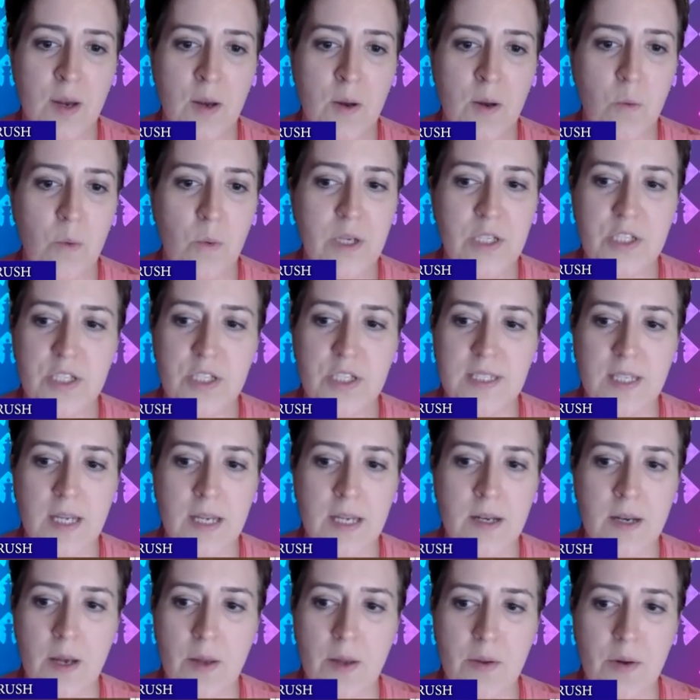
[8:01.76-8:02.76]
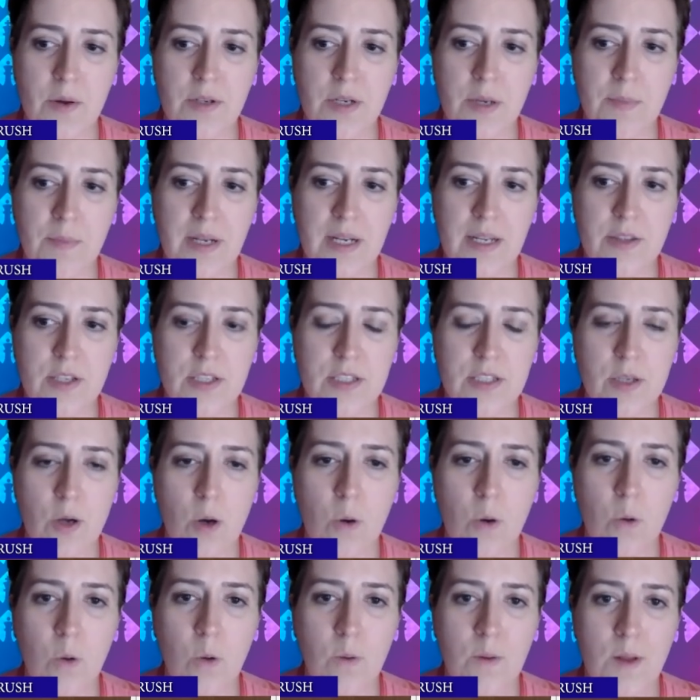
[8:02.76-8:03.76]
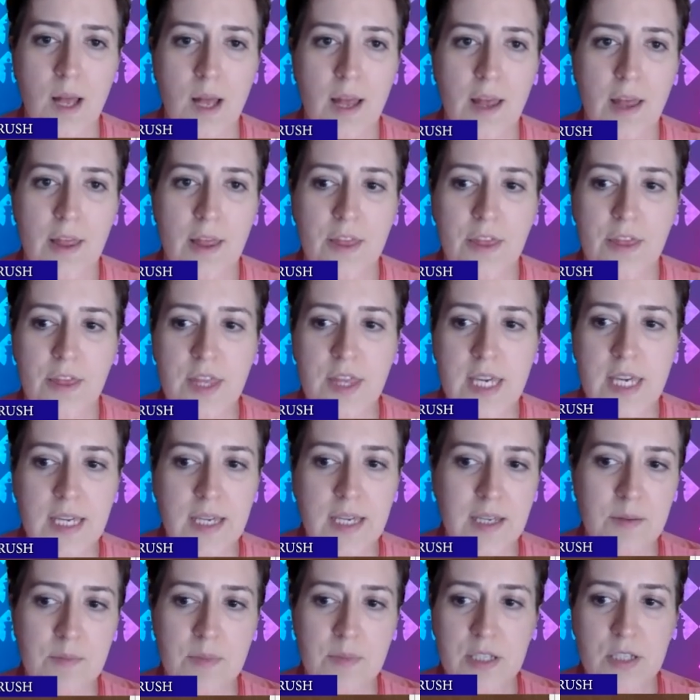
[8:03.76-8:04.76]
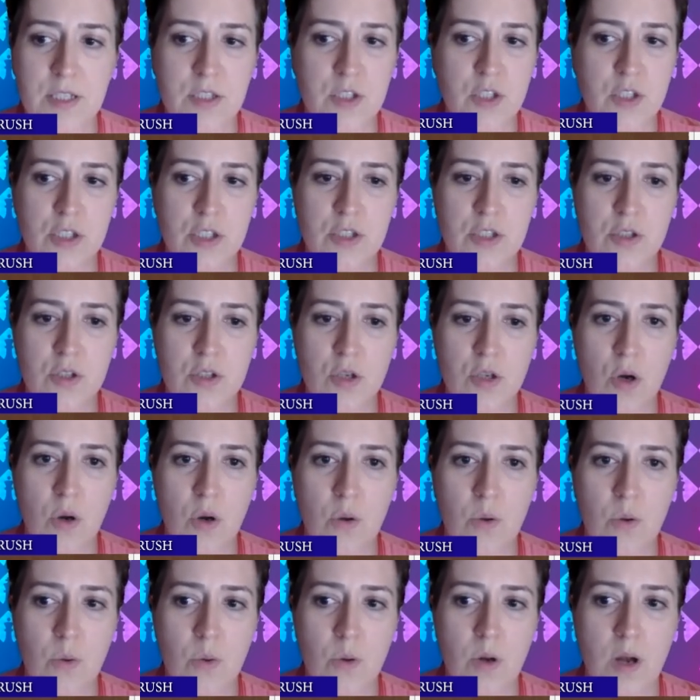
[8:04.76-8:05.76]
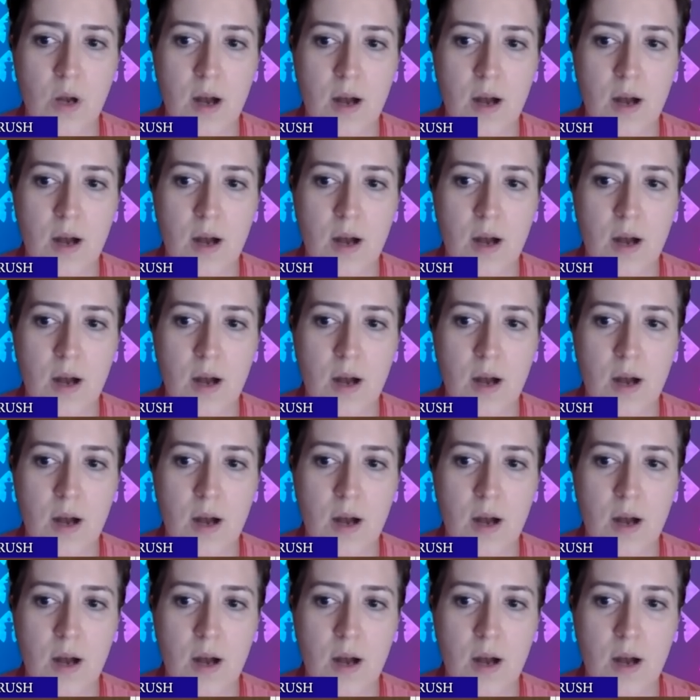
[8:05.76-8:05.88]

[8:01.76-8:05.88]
which is another, I mean, this whole theme is just so